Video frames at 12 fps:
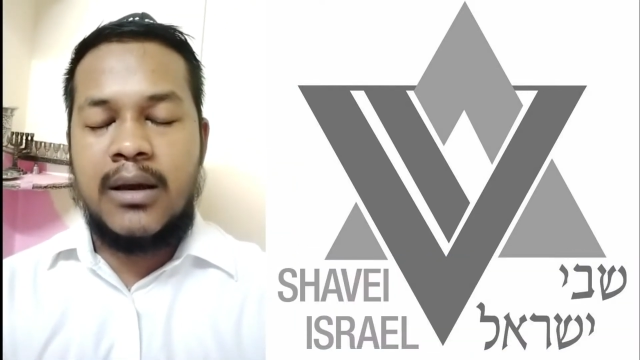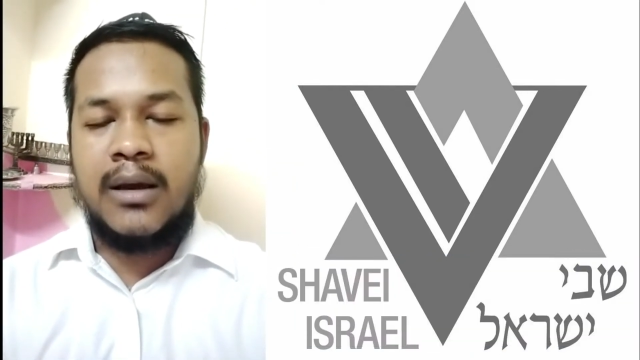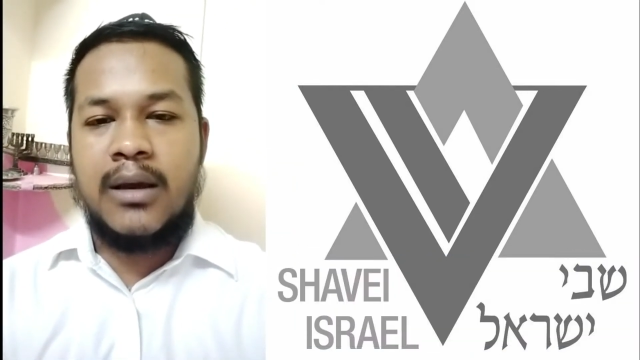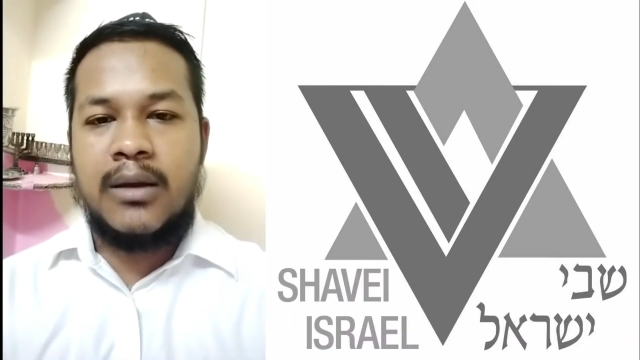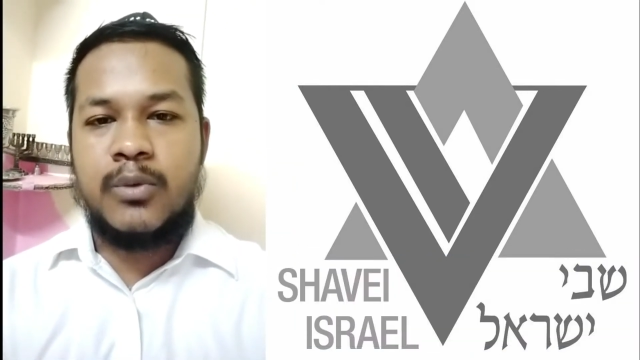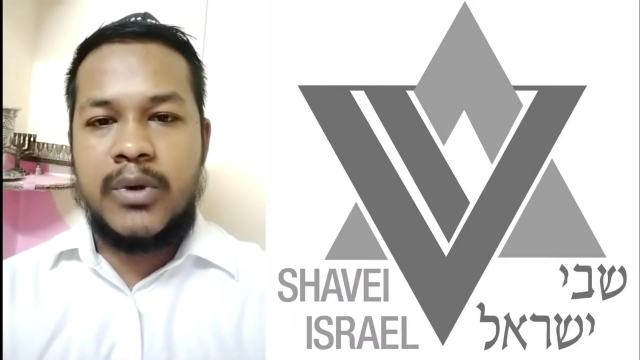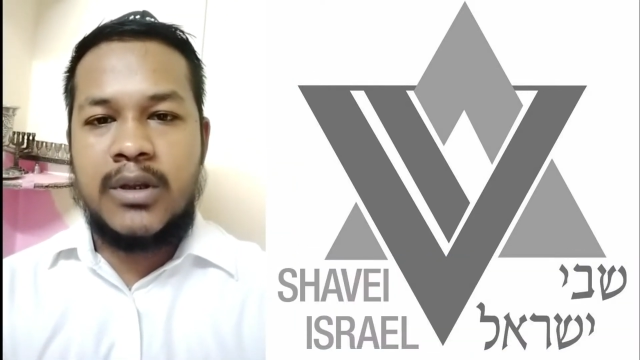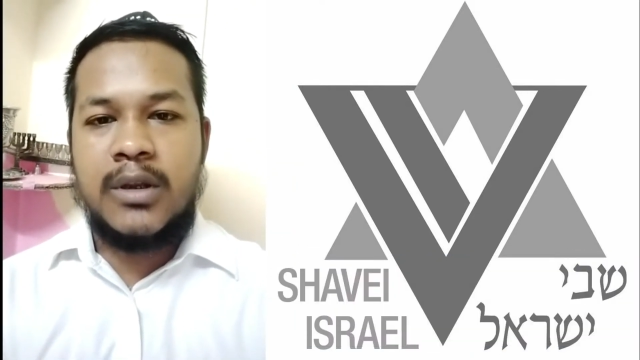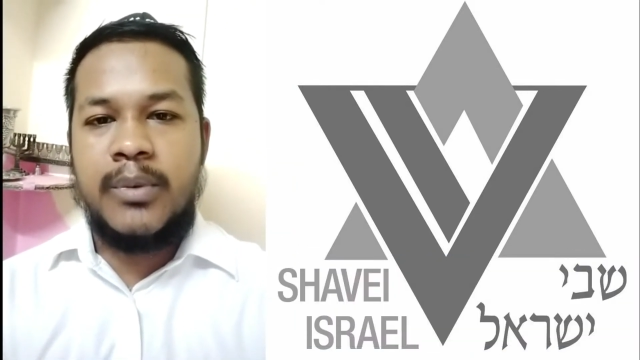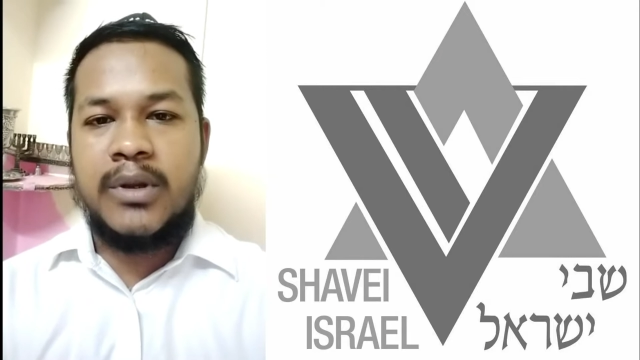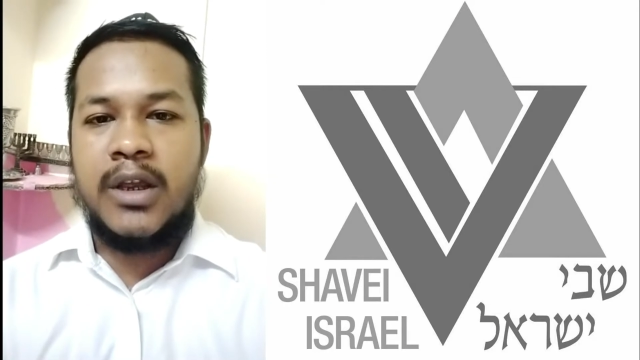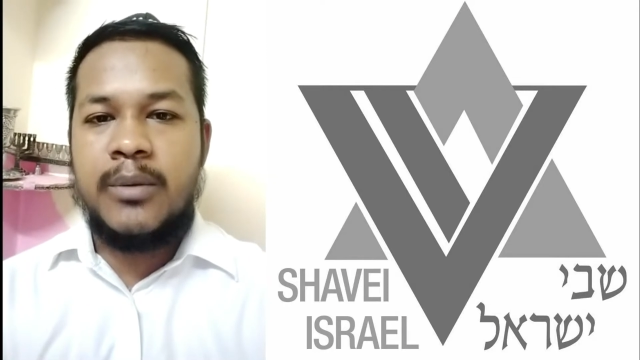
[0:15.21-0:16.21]
and we,
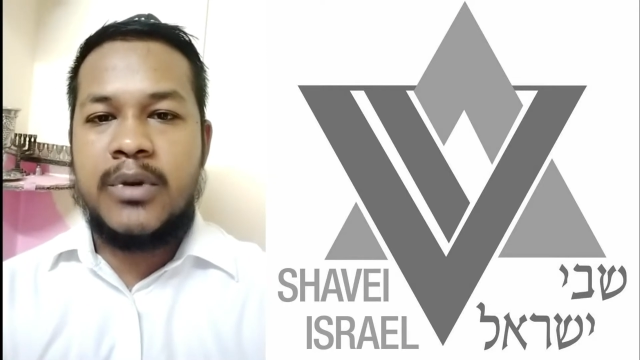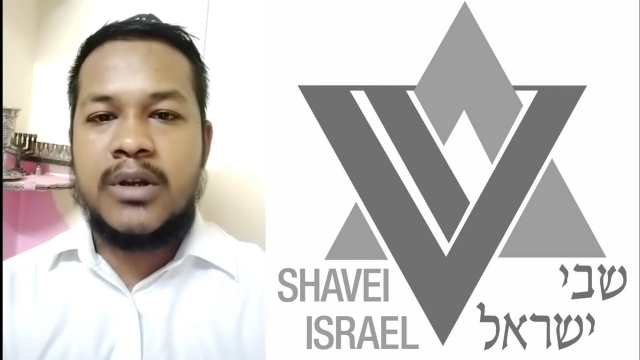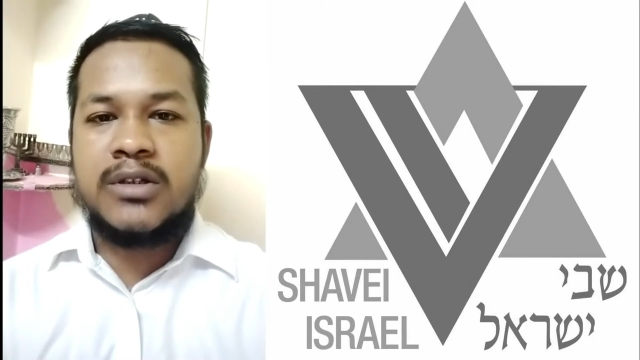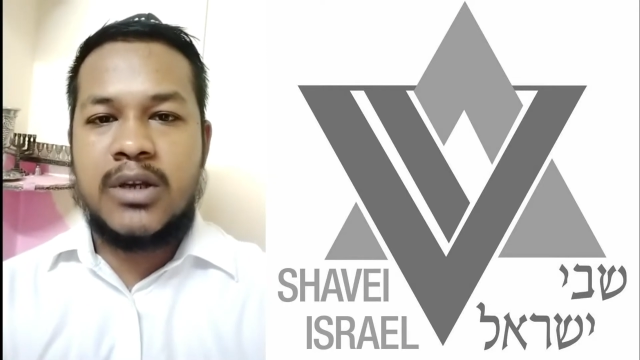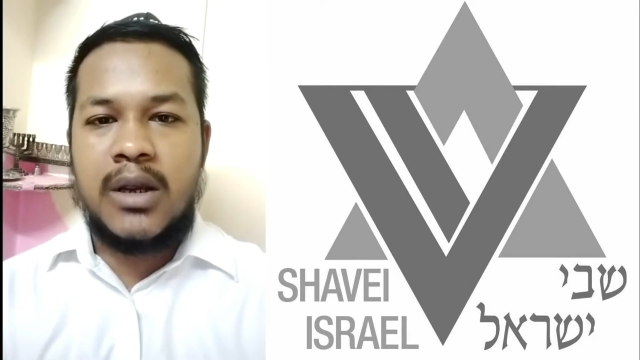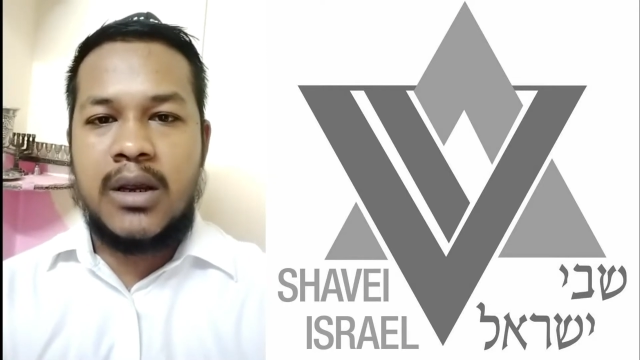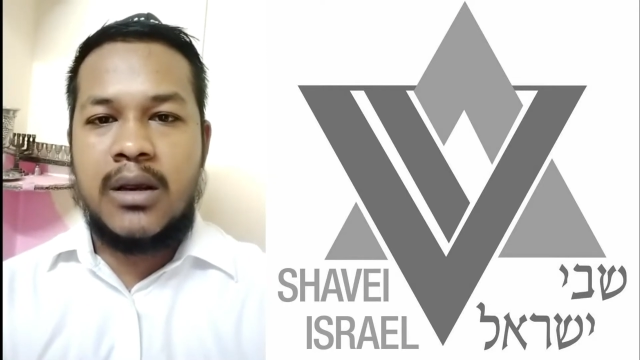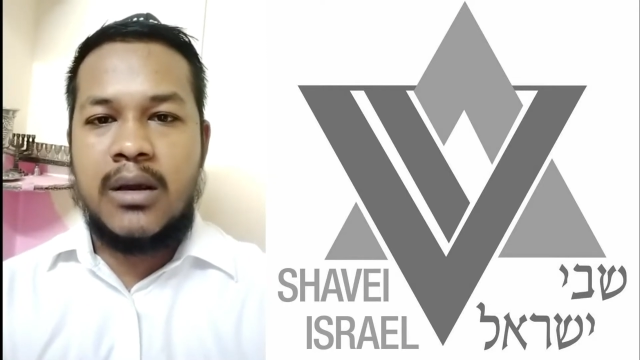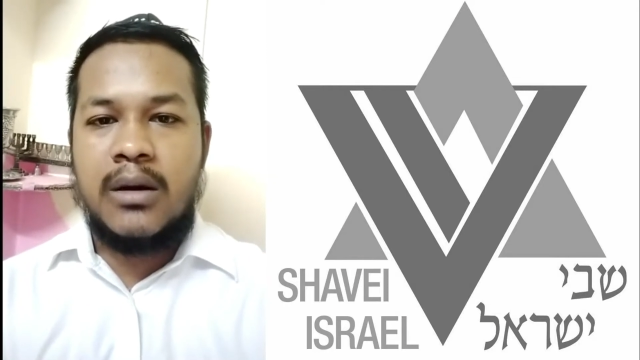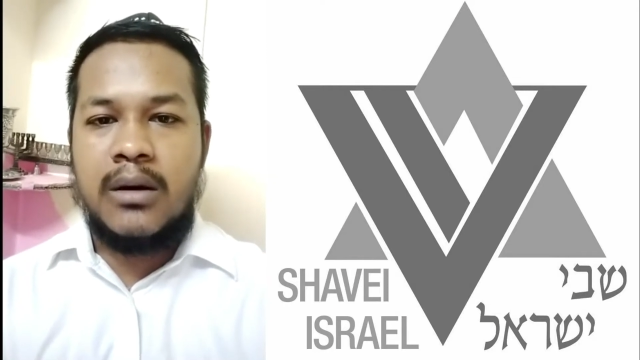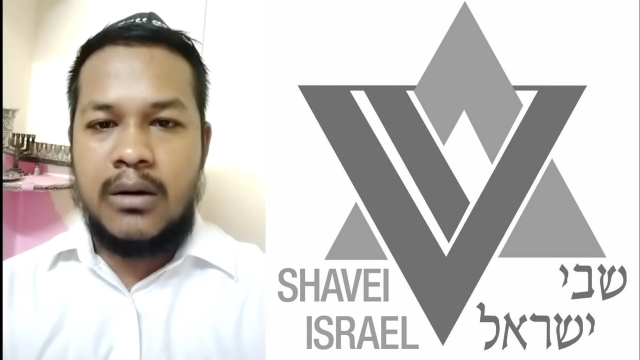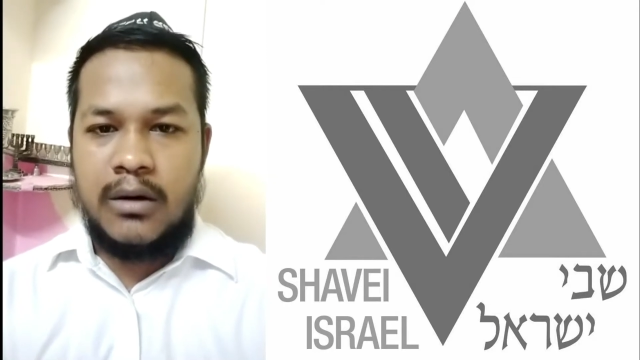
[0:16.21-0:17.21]
the B'nai Minister
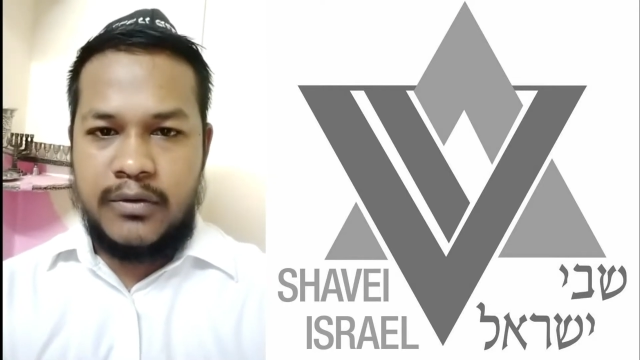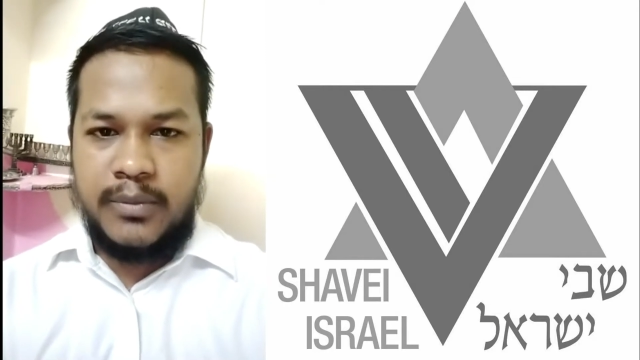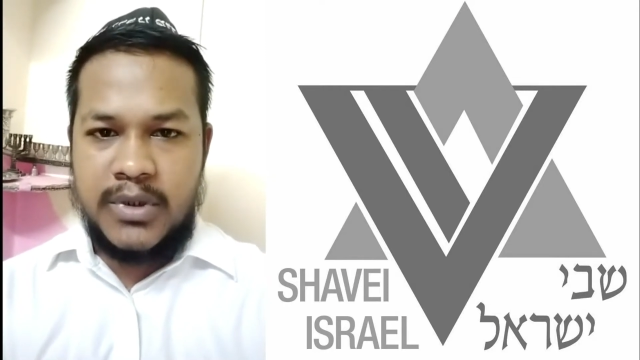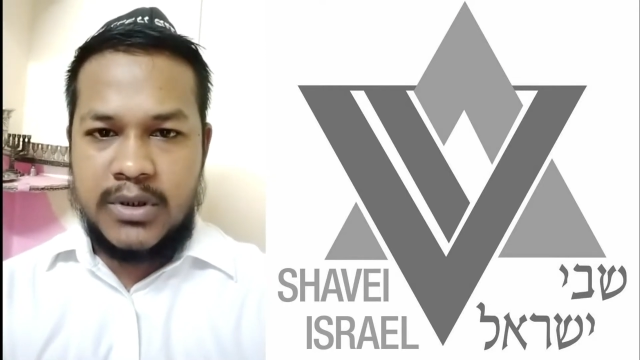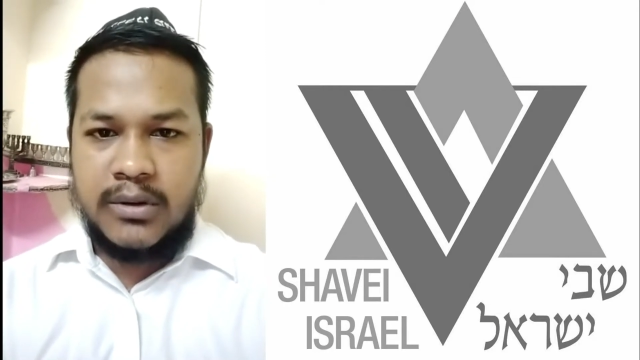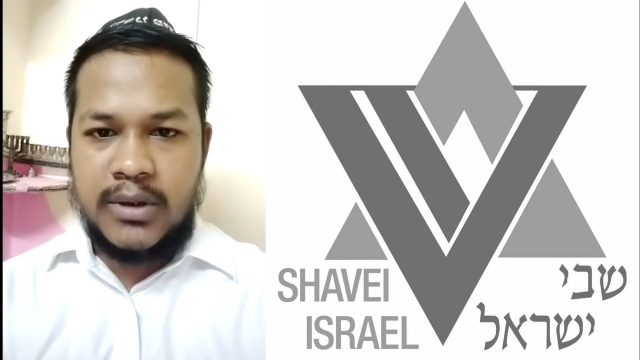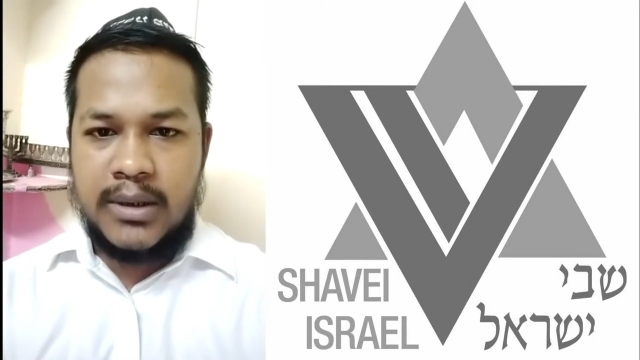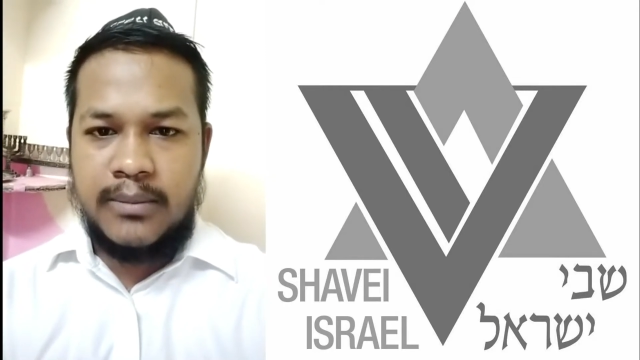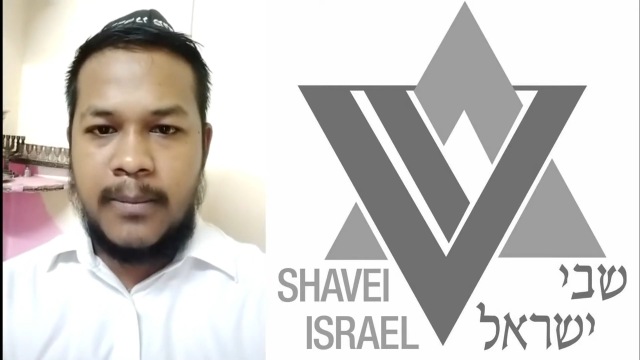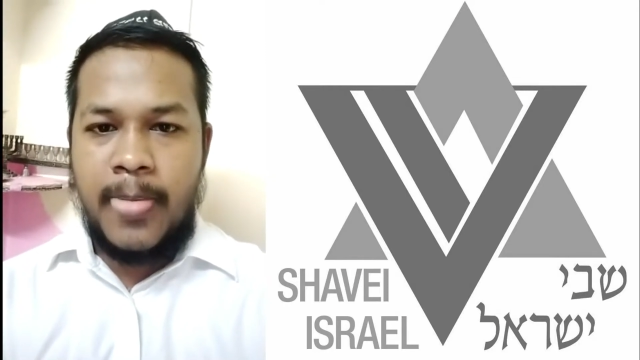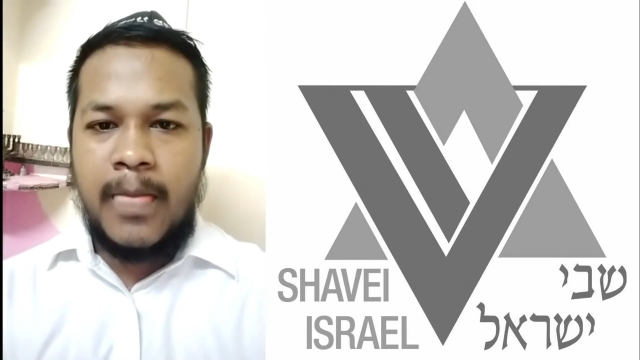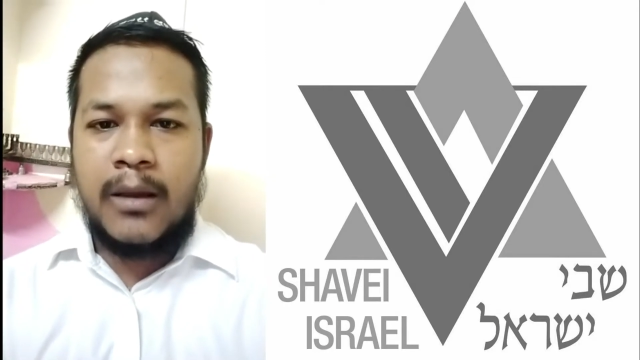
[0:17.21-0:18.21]
of Mizoram,